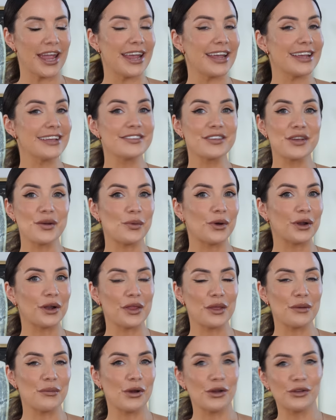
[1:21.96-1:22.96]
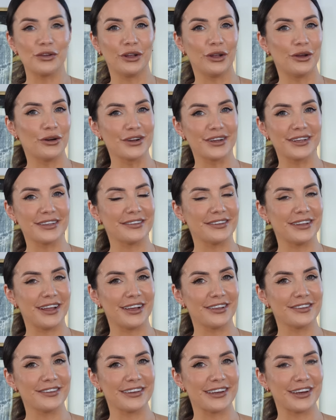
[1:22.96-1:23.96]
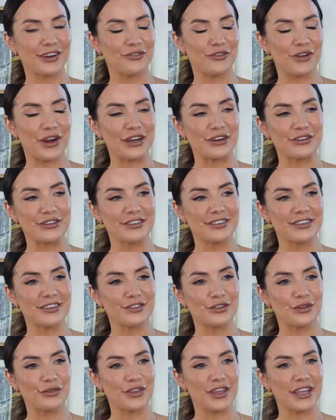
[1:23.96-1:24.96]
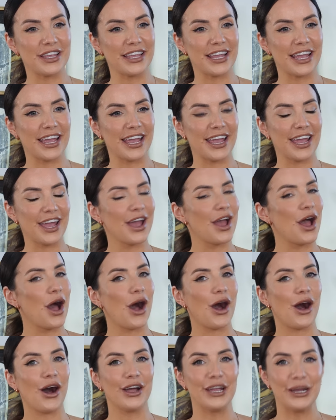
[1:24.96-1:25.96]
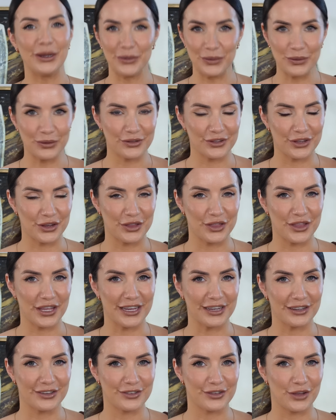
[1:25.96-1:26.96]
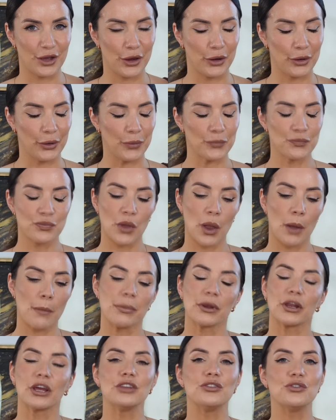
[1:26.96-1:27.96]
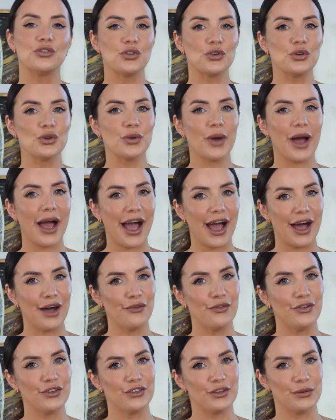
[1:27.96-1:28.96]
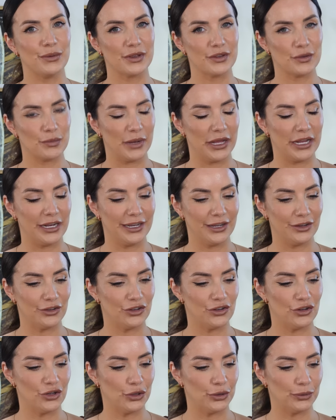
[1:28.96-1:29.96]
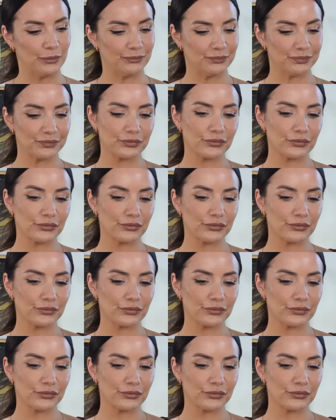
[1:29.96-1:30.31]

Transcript: Is it one of the most longest lasting fragrances of the year? I also think so, but I do have some explaining to do.